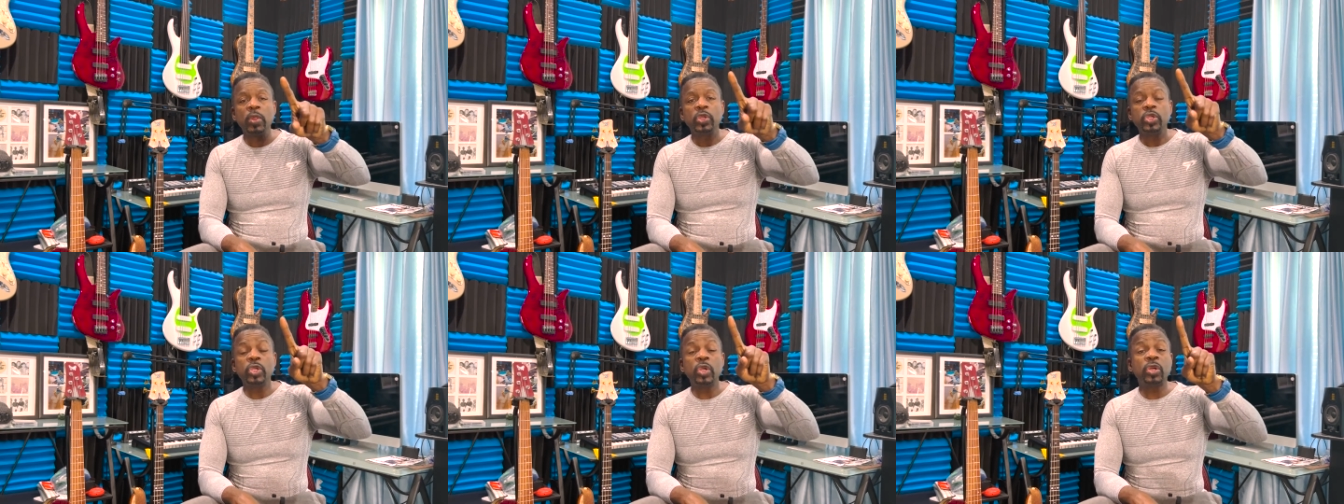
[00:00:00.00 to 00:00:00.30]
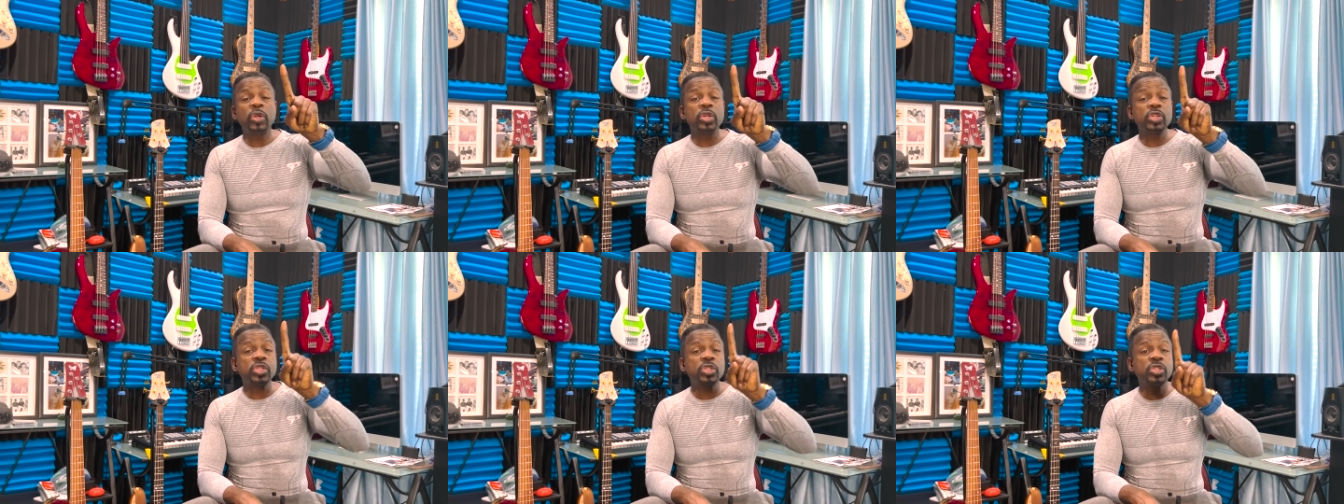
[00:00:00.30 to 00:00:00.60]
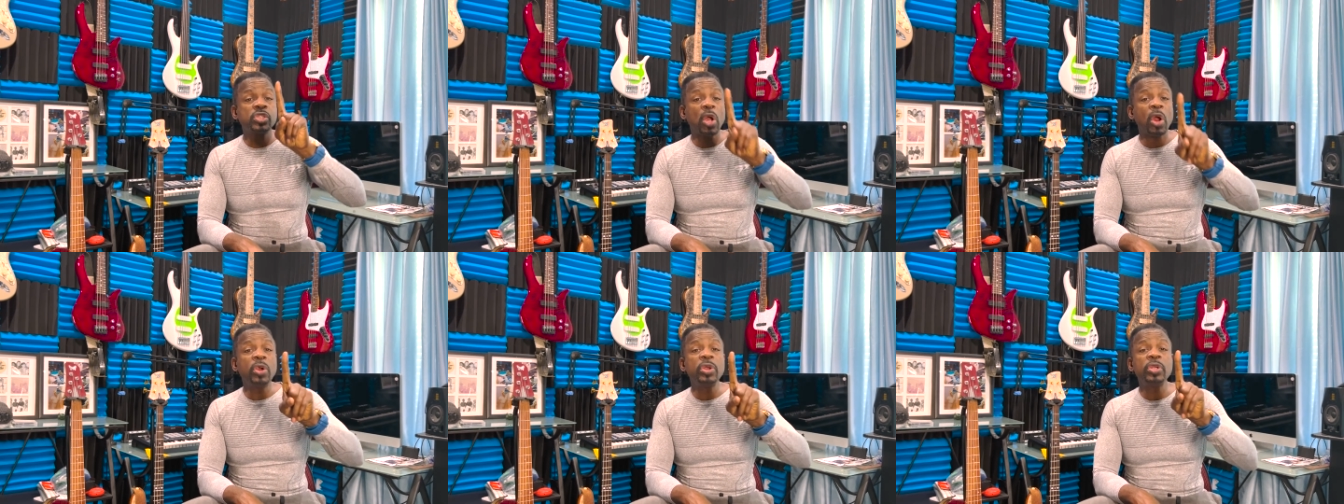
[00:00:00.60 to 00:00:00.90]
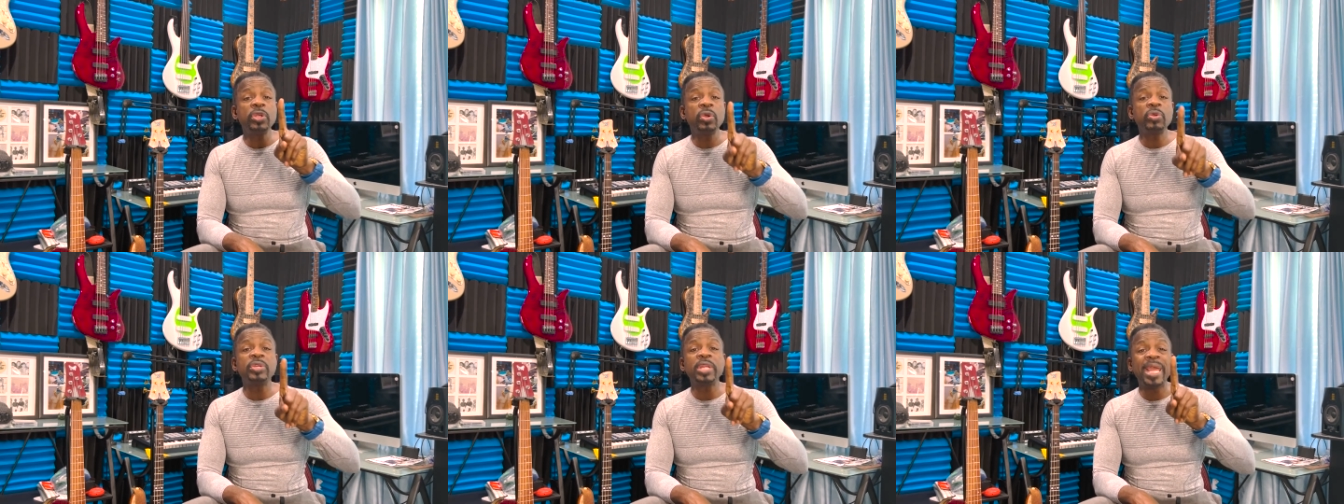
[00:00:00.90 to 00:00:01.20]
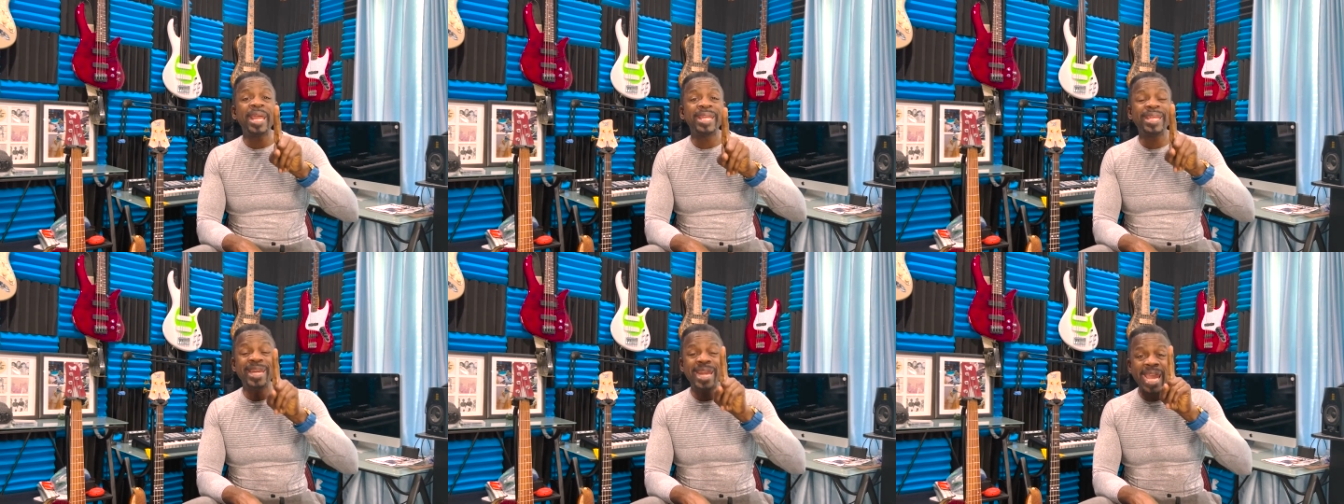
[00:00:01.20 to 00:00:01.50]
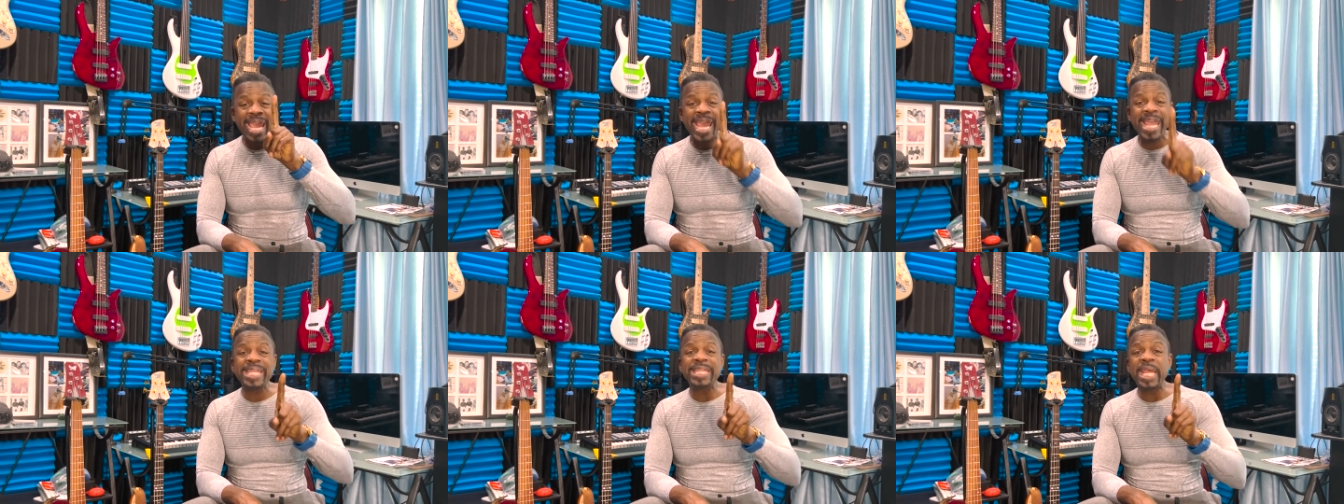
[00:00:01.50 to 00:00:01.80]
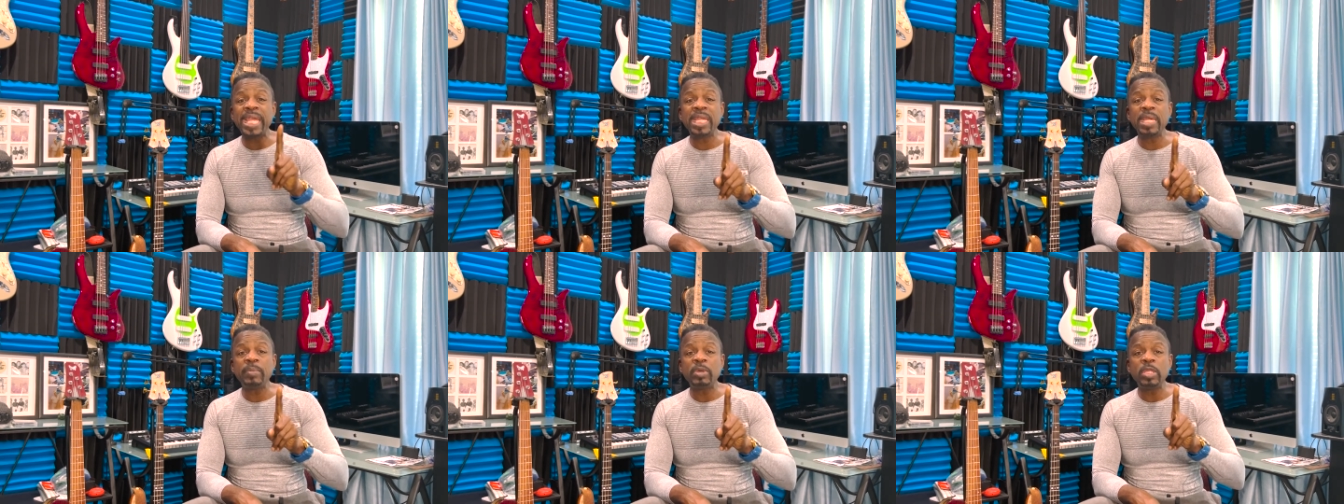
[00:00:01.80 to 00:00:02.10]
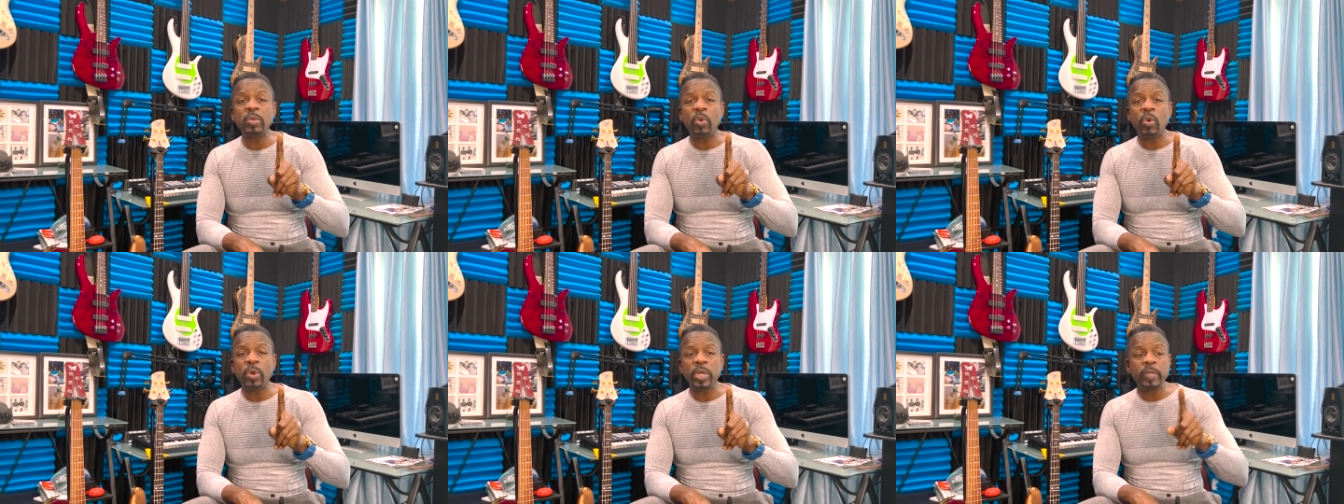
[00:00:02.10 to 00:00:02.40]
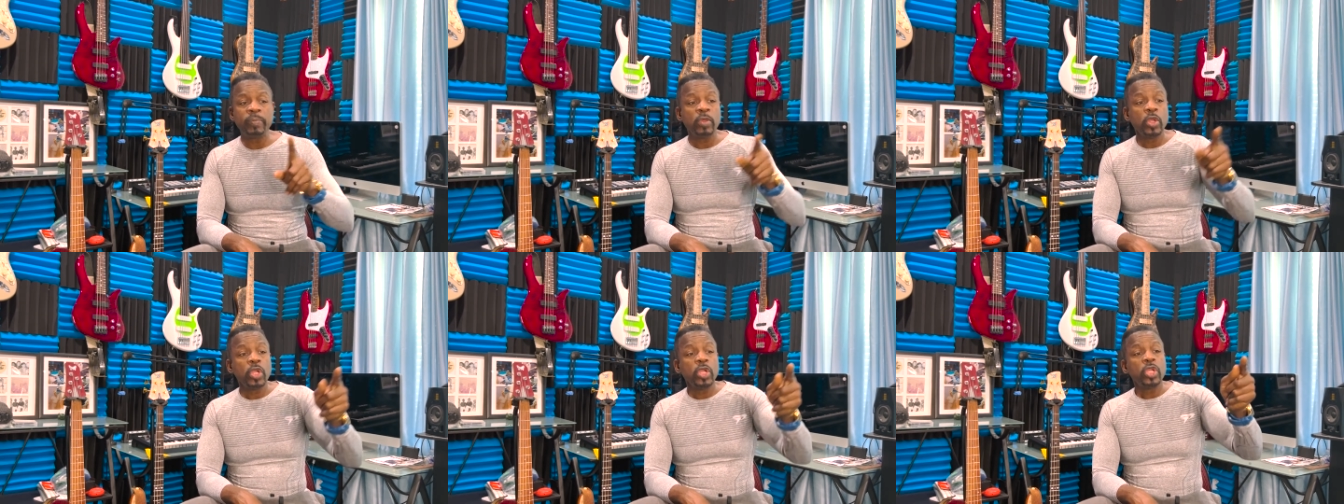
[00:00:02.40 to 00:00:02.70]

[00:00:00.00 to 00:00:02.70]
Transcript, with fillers: You're going to start your day at 8 a.m. in the morning.